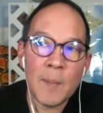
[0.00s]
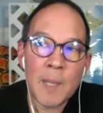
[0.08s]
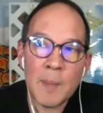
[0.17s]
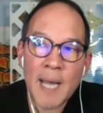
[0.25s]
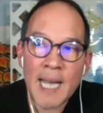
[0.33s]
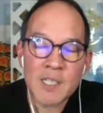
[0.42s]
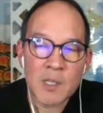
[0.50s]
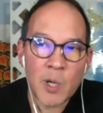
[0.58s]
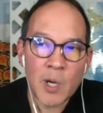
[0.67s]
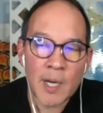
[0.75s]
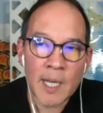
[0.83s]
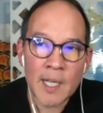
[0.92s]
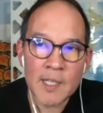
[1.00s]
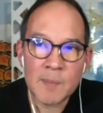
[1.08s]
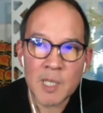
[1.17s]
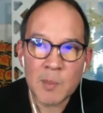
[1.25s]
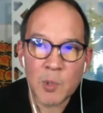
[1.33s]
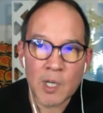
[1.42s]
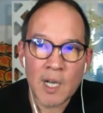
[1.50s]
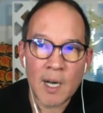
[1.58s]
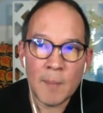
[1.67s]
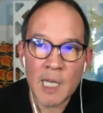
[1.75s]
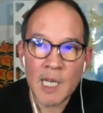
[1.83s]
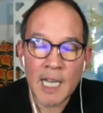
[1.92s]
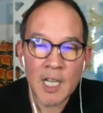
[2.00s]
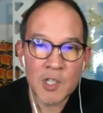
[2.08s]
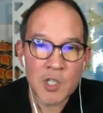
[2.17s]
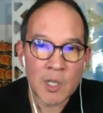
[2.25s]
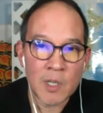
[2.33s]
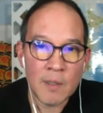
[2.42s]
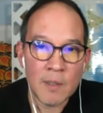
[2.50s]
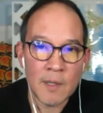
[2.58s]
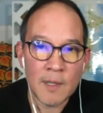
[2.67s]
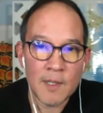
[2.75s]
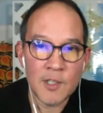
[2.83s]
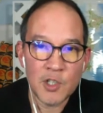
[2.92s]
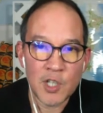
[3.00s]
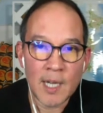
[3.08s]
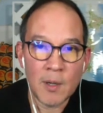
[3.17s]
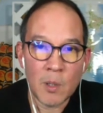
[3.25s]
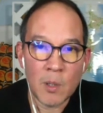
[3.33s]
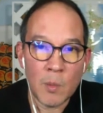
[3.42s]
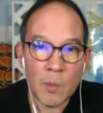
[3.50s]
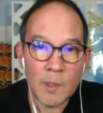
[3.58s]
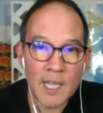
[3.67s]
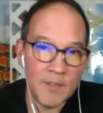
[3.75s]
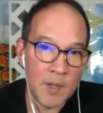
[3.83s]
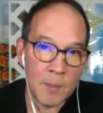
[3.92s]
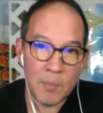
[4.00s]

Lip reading: I mean, mask wearing is much more common in Asia in general, even